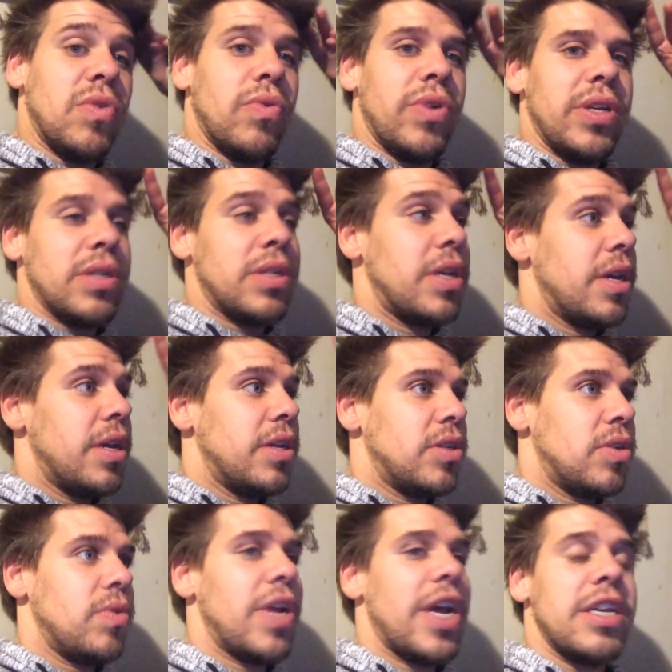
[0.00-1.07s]
joined
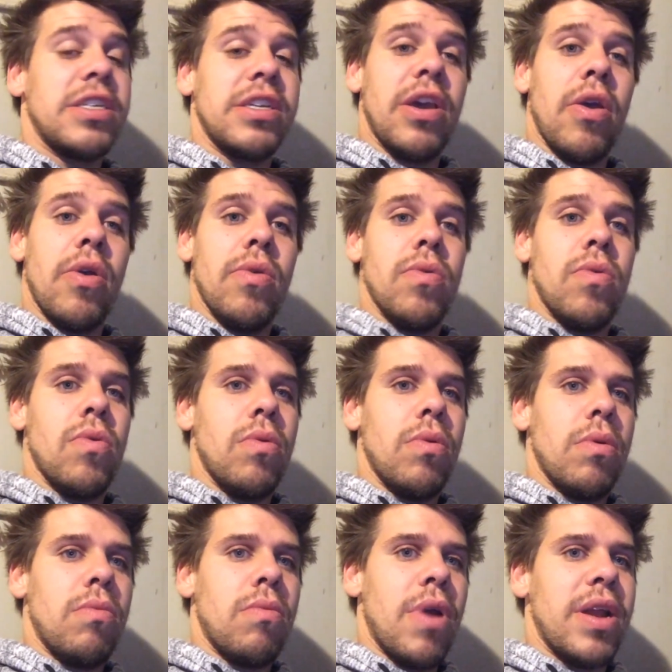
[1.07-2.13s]
2 days ago
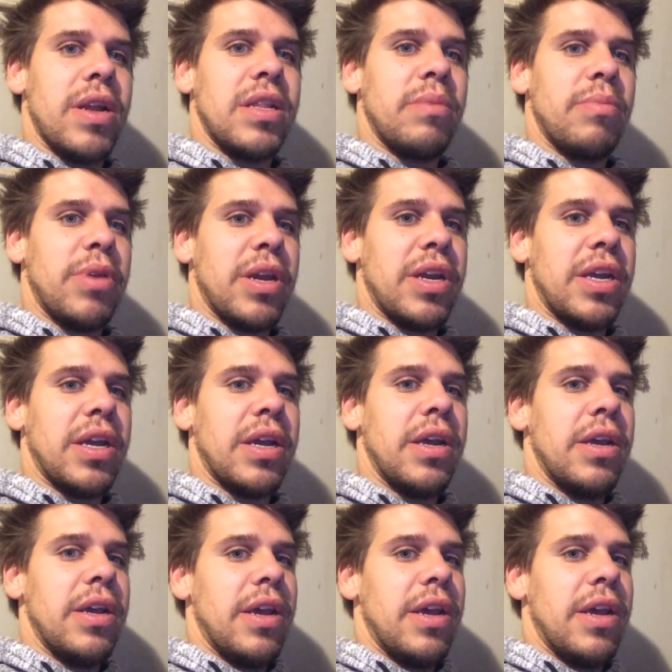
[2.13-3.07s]
or right at the beginning,